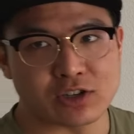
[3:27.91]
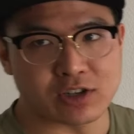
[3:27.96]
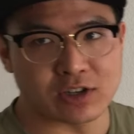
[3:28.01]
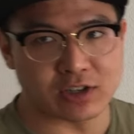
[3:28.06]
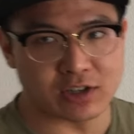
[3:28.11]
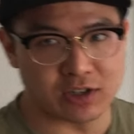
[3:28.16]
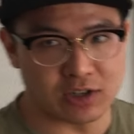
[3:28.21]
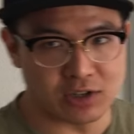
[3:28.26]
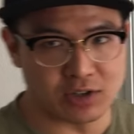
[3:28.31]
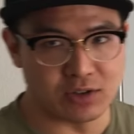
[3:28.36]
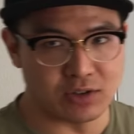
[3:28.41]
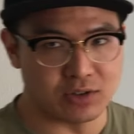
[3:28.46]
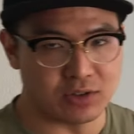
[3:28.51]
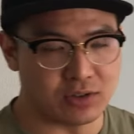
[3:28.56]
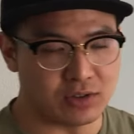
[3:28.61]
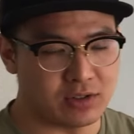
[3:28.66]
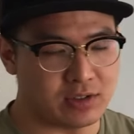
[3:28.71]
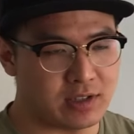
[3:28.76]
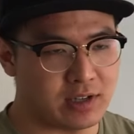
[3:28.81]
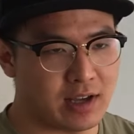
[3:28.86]
you could
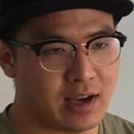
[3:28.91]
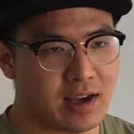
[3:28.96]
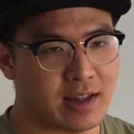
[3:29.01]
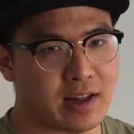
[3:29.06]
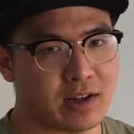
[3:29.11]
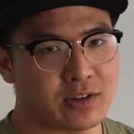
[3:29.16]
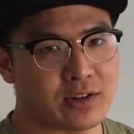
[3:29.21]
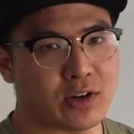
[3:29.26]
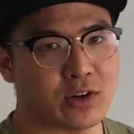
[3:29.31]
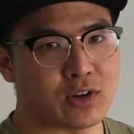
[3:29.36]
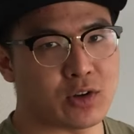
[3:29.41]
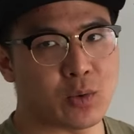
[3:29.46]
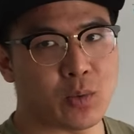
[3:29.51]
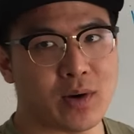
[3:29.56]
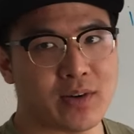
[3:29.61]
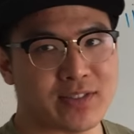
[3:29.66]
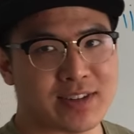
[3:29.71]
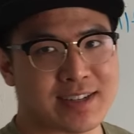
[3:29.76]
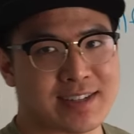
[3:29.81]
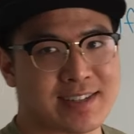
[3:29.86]
use, and I'll tell you
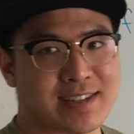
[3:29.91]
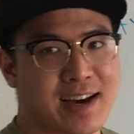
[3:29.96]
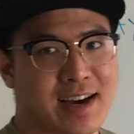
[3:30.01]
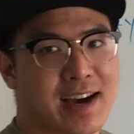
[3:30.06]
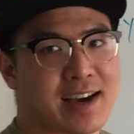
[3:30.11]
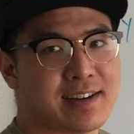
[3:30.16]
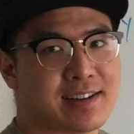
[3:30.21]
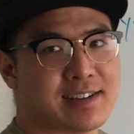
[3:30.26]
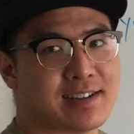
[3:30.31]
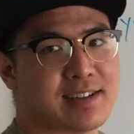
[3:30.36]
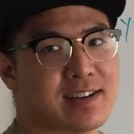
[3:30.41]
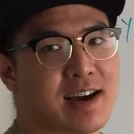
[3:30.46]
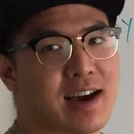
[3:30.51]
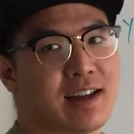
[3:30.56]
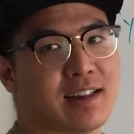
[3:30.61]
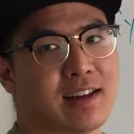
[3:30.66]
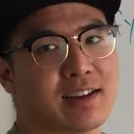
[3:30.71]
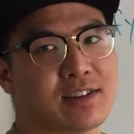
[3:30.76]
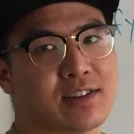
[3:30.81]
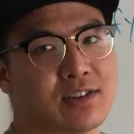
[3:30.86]
one of the sites
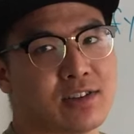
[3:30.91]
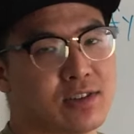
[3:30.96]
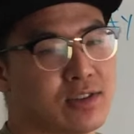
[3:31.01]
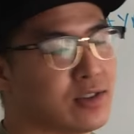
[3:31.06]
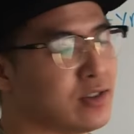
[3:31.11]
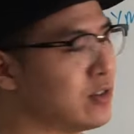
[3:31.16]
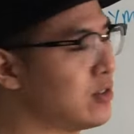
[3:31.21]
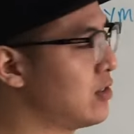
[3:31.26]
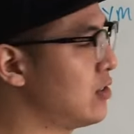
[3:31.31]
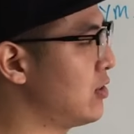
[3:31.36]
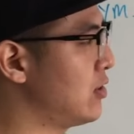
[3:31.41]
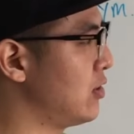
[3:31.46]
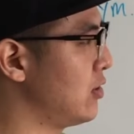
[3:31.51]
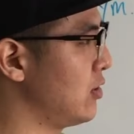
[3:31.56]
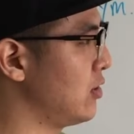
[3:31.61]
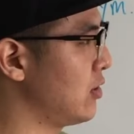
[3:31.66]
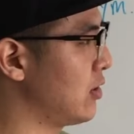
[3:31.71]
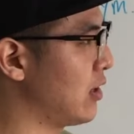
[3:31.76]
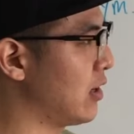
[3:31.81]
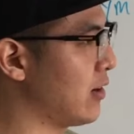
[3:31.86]
I like to use
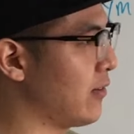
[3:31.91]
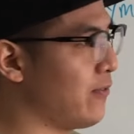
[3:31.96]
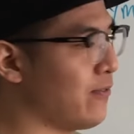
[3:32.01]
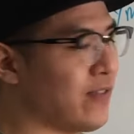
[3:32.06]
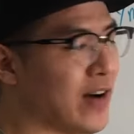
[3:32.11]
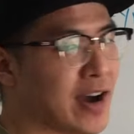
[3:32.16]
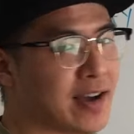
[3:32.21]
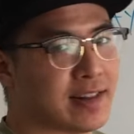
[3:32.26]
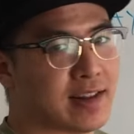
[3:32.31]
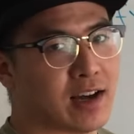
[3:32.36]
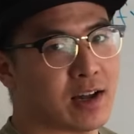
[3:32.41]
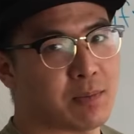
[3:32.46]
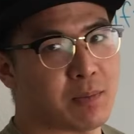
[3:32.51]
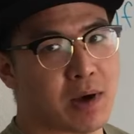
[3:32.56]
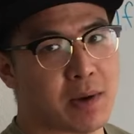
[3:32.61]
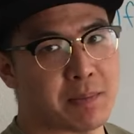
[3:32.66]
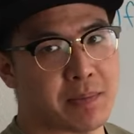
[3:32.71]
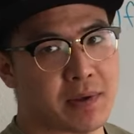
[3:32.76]
to find out my